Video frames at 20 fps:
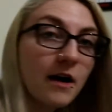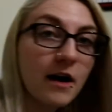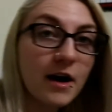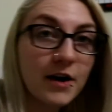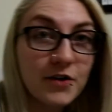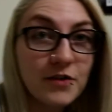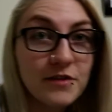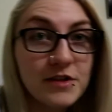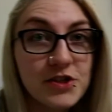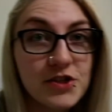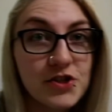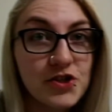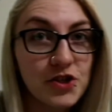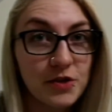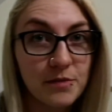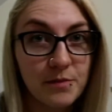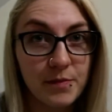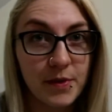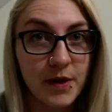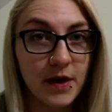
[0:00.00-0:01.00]
I got this
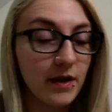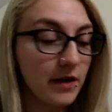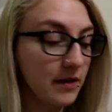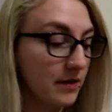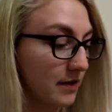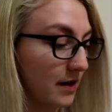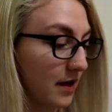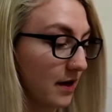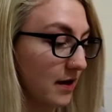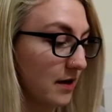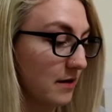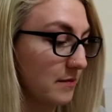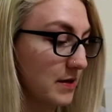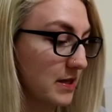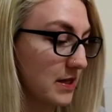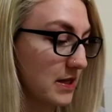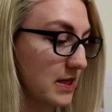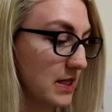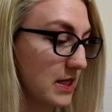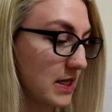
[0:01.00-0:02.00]
jumper
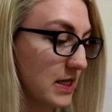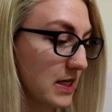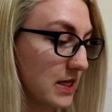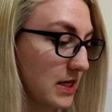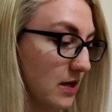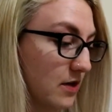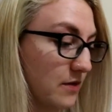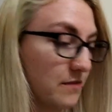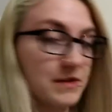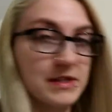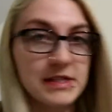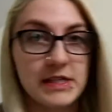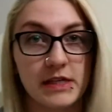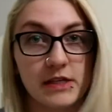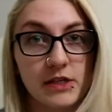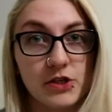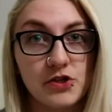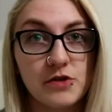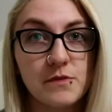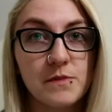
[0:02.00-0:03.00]
in the, obviously,
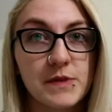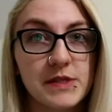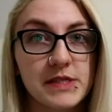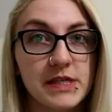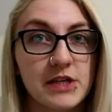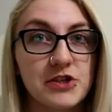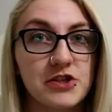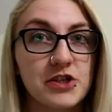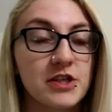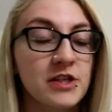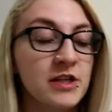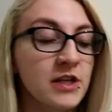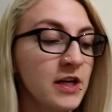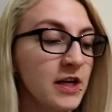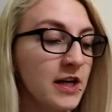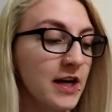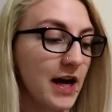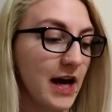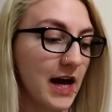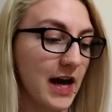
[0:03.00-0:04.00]
the jumper section,
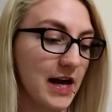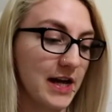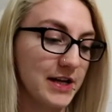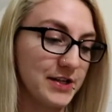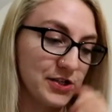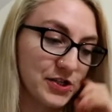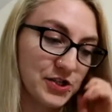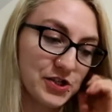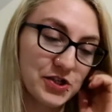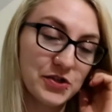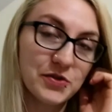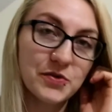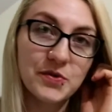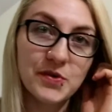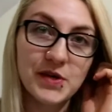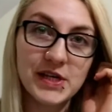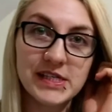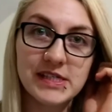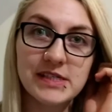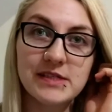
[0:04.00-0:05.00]
and Stu
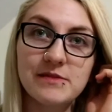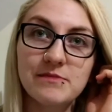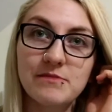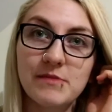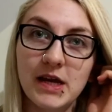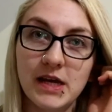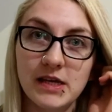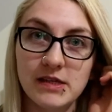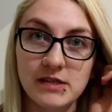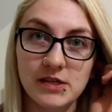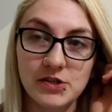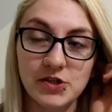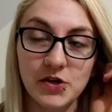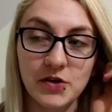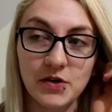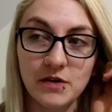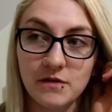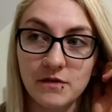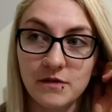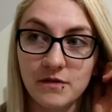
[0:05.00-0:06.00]
always makes a
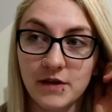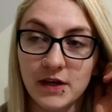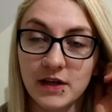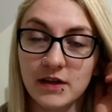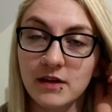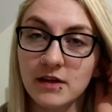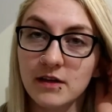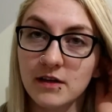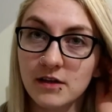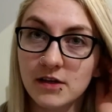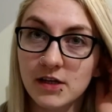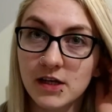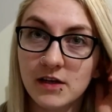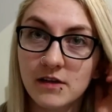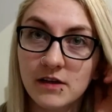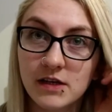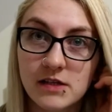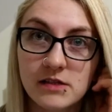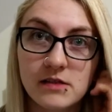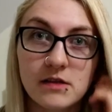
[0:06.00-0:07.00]
joke of the fact that he
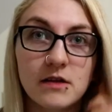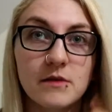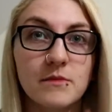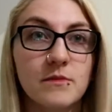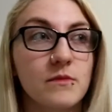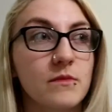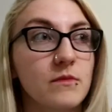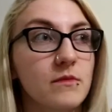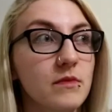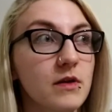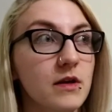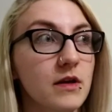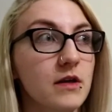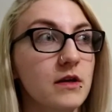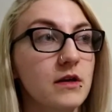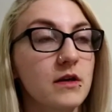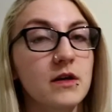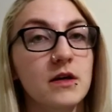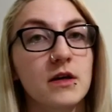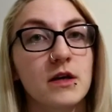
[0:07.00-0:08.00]
thinks I'm
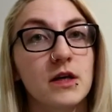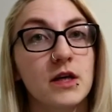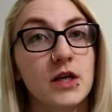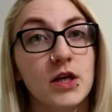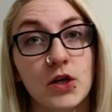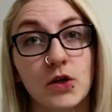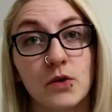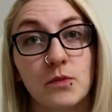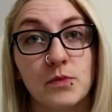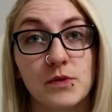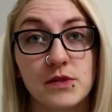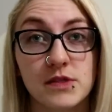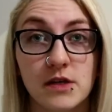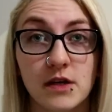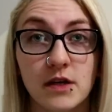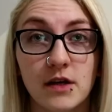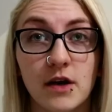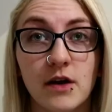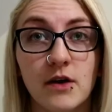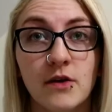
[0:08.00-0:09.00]
like cute but
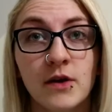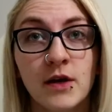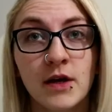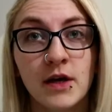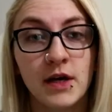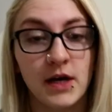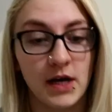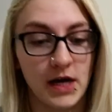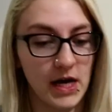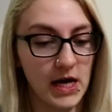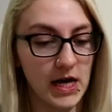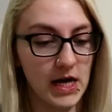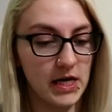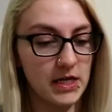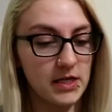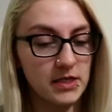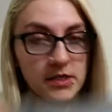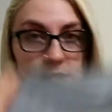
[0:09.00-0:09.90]
psycho, and